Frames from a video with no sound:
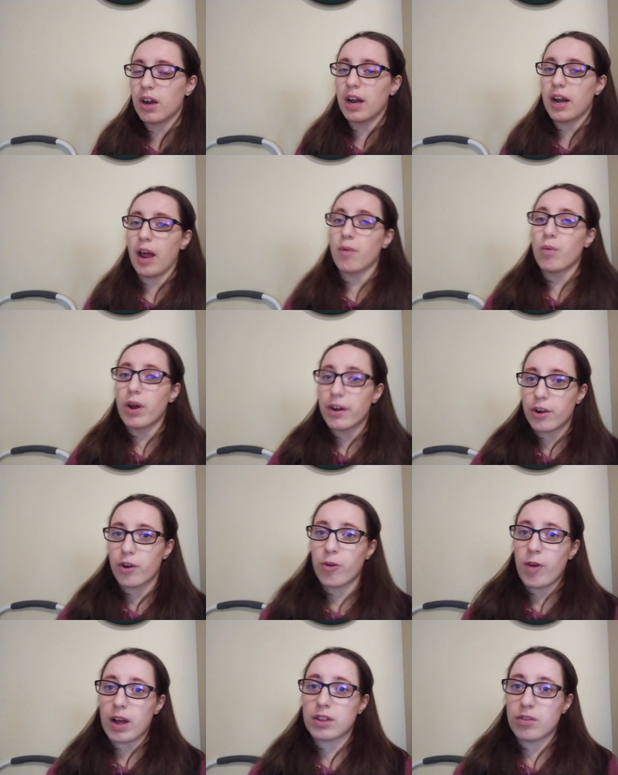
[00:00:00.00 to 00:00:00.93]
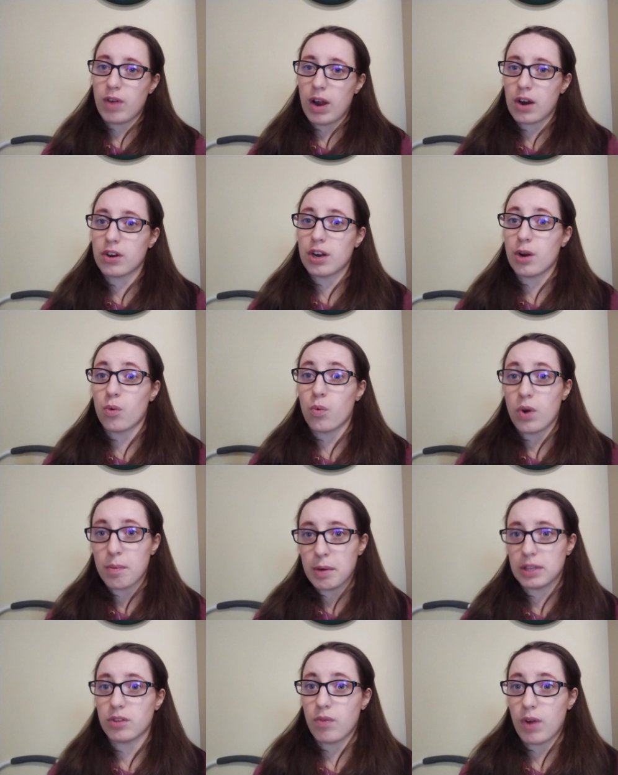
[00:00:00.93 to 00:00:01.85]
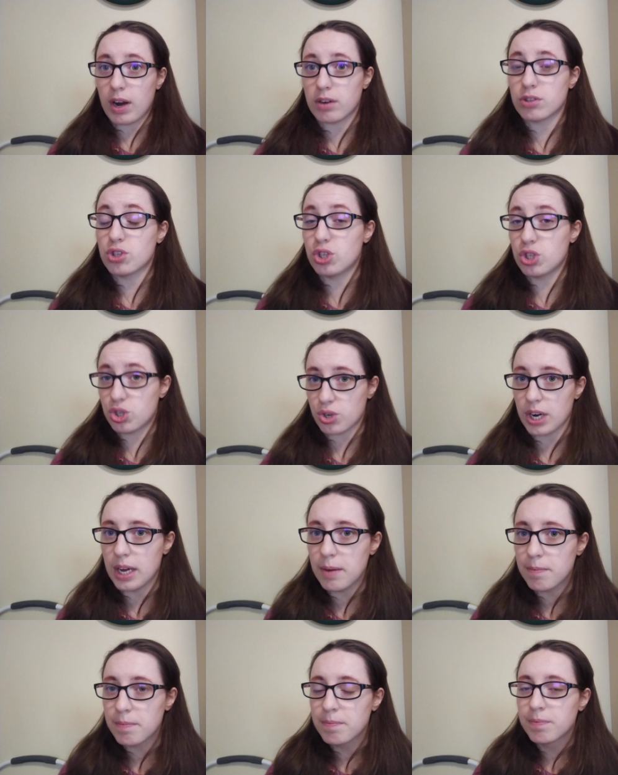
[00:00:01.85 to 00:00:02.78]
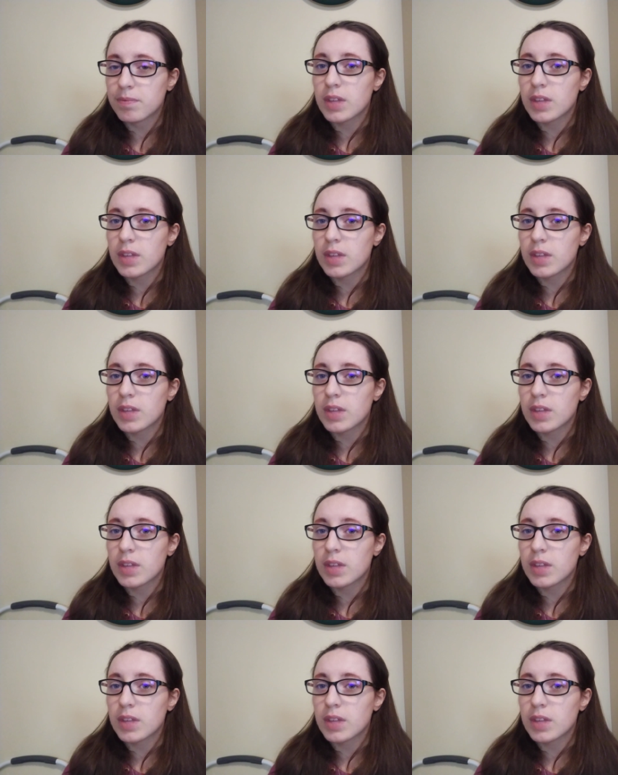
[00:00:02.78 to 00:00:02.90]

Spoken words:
and I want to correct the record, and I want to make the record straight,